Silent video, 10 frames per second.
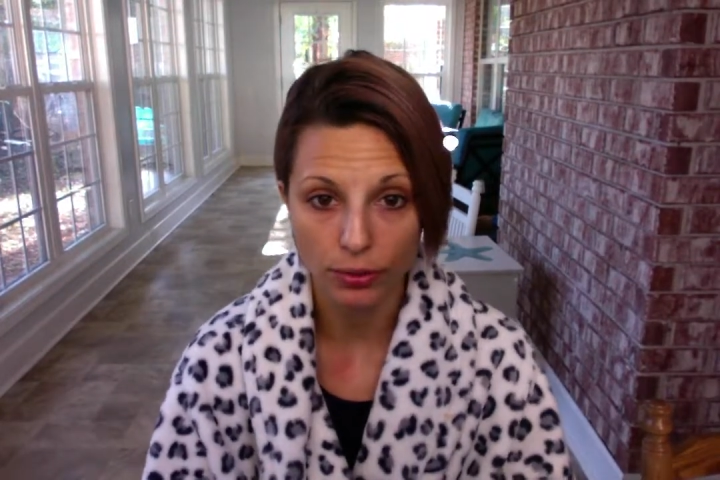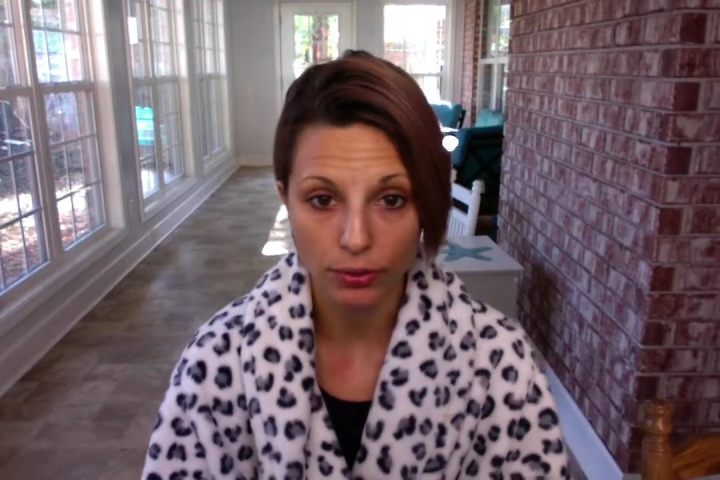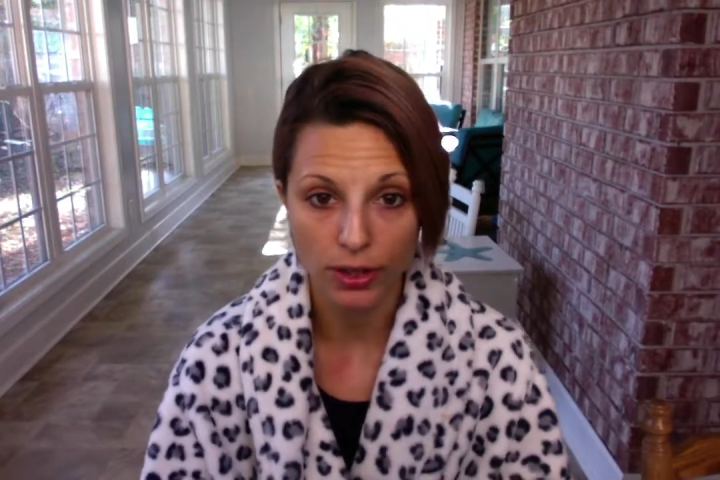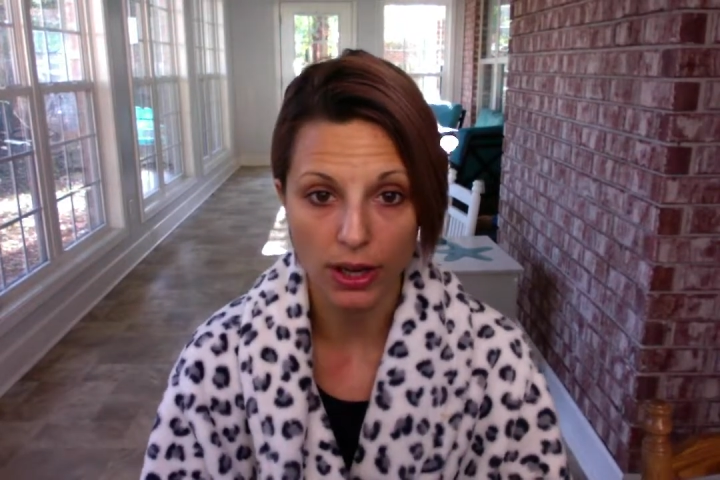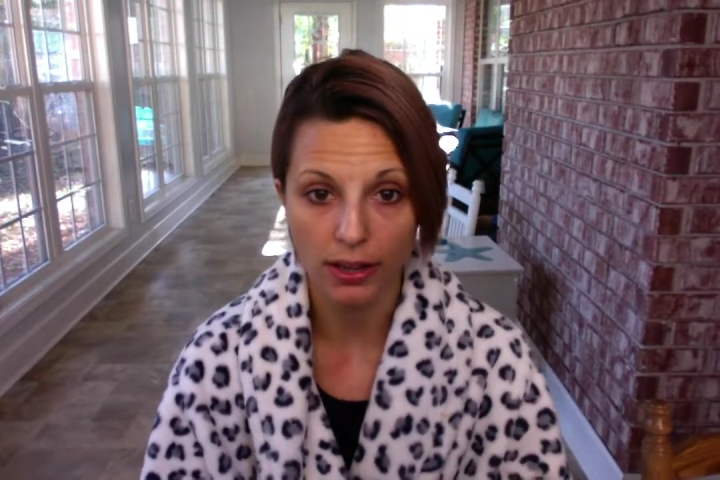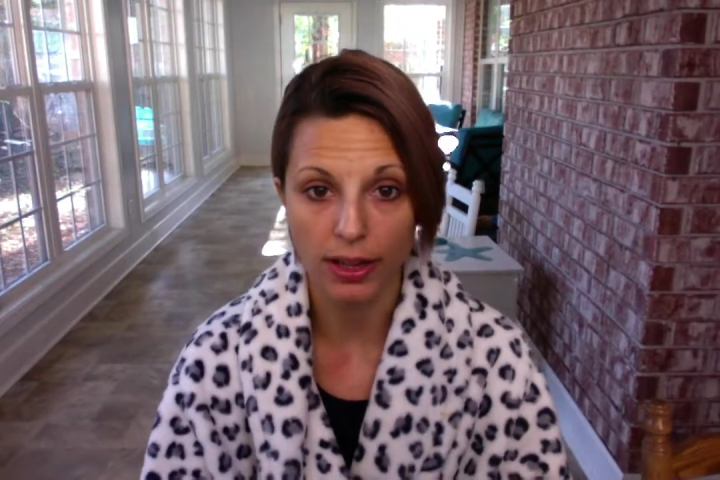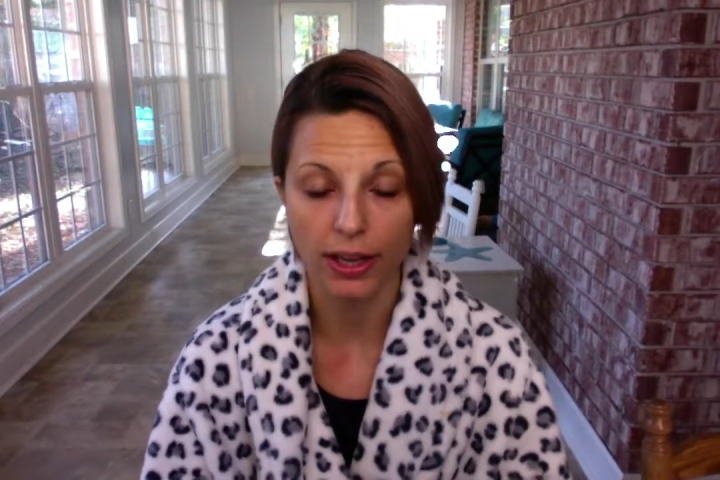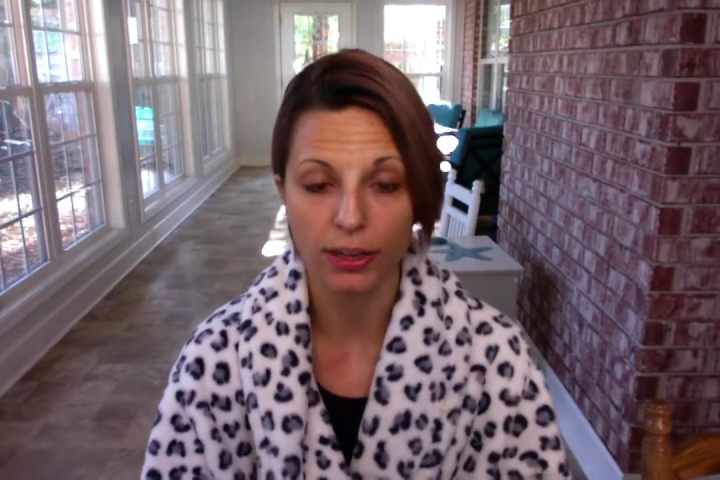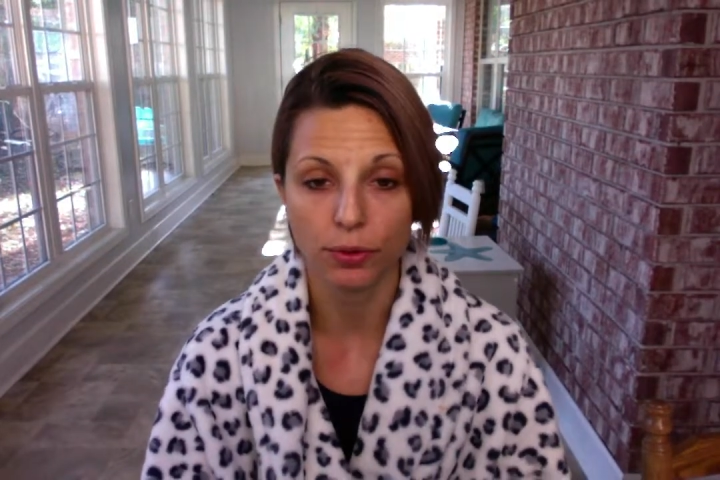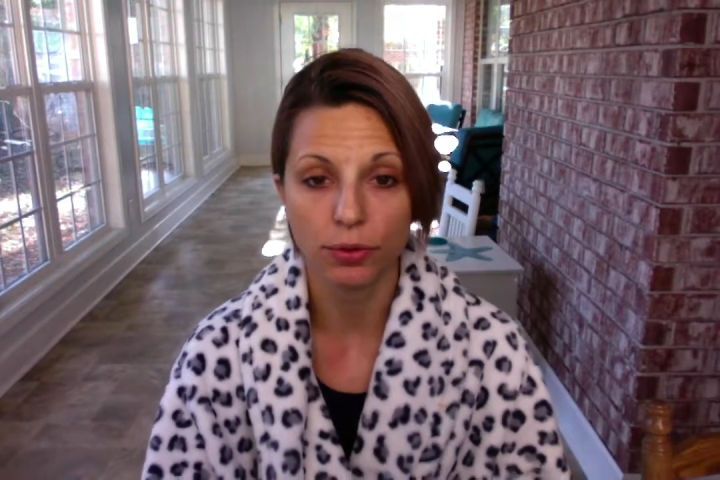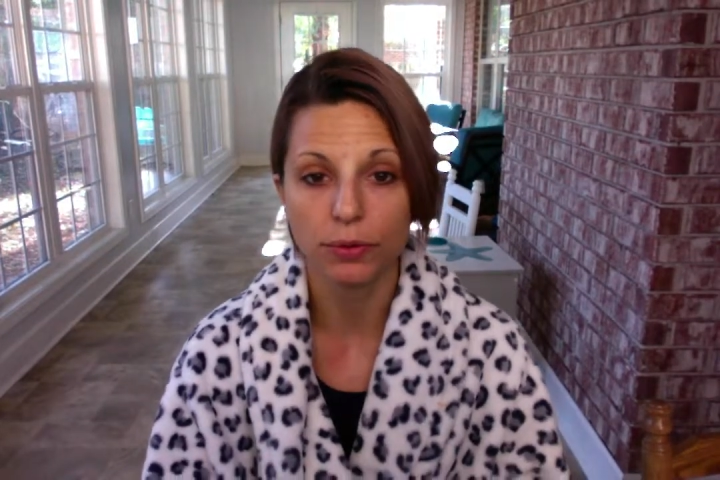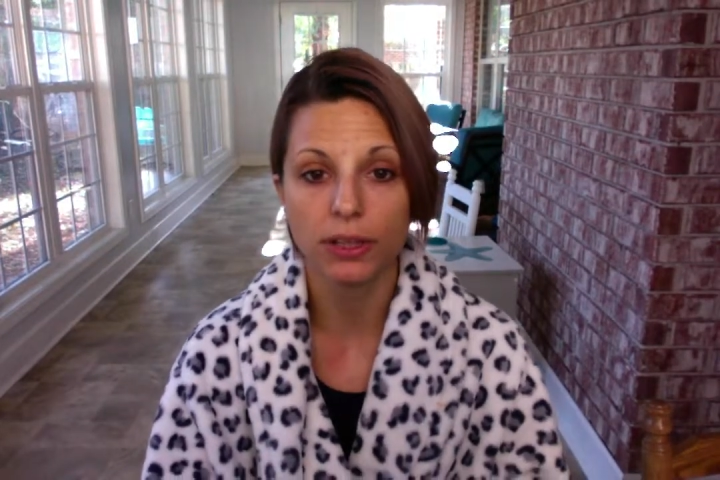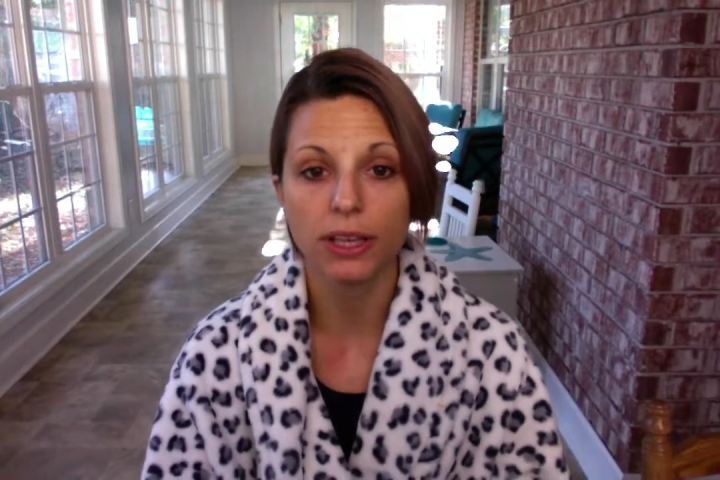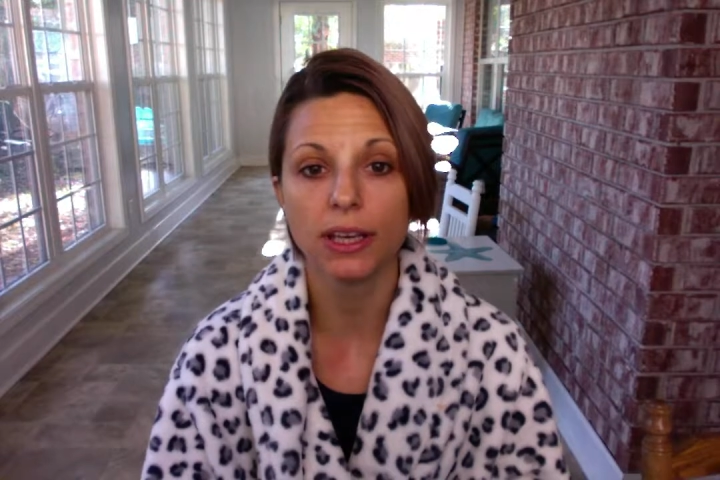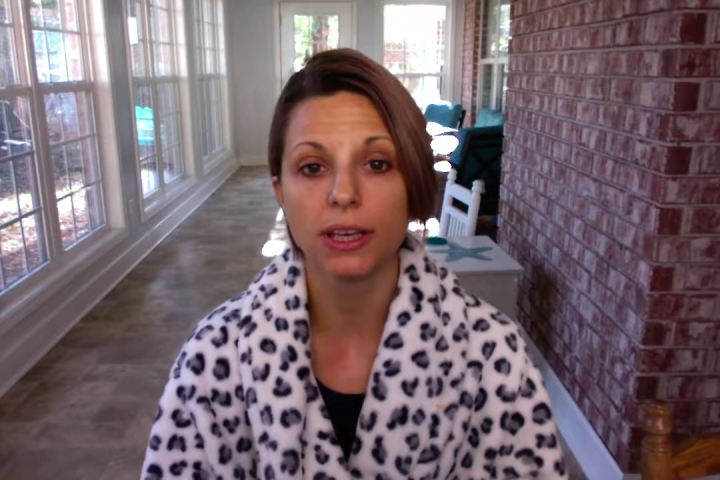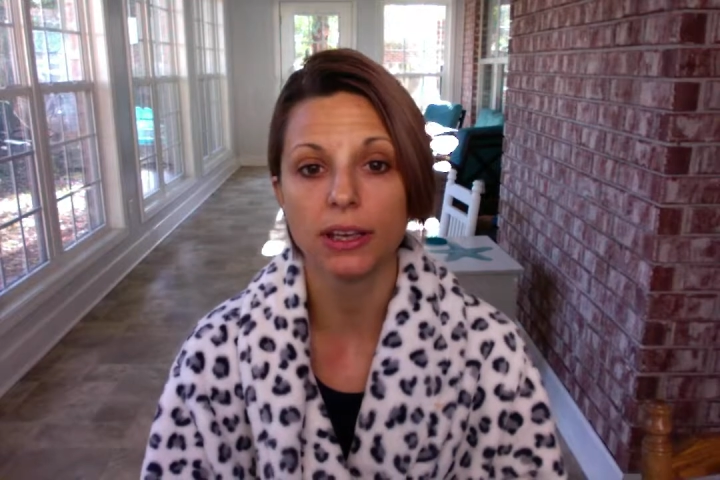not like I normally eat.